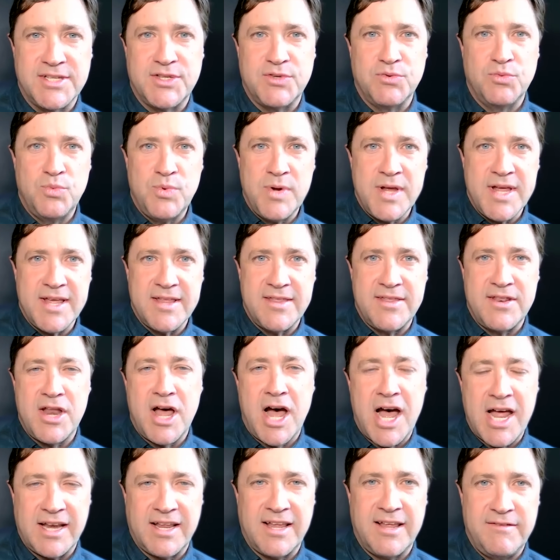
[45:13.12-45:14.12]
with
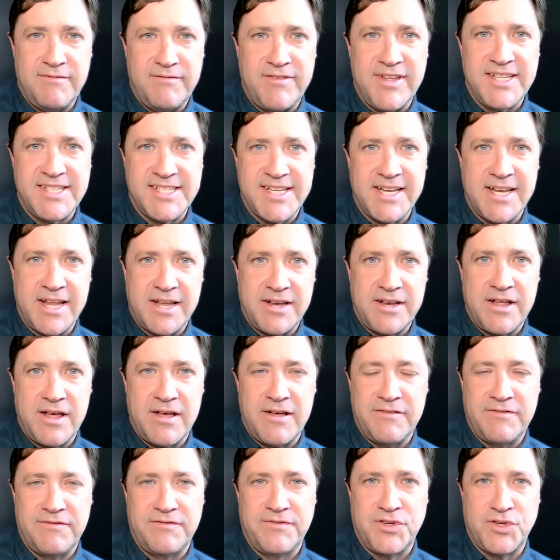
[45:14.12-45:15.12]
not convincing
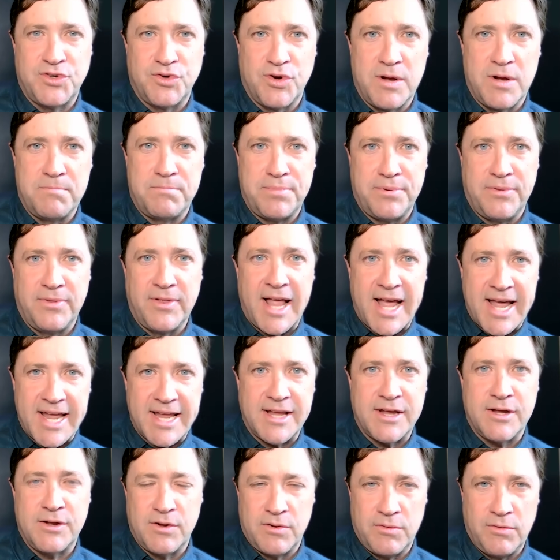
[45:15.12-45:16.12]
enough
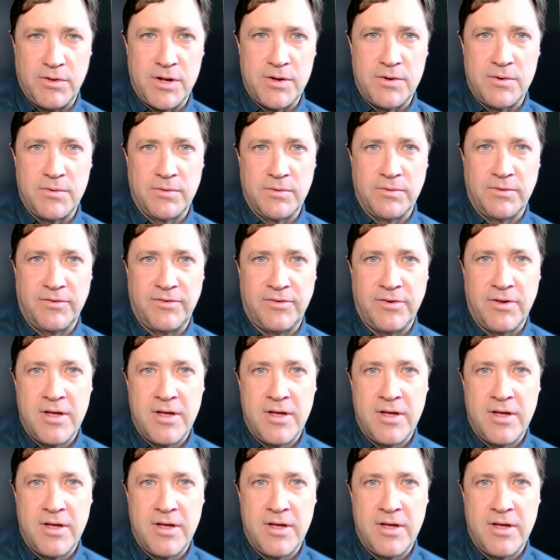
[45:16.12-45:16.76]
Trump-like clone.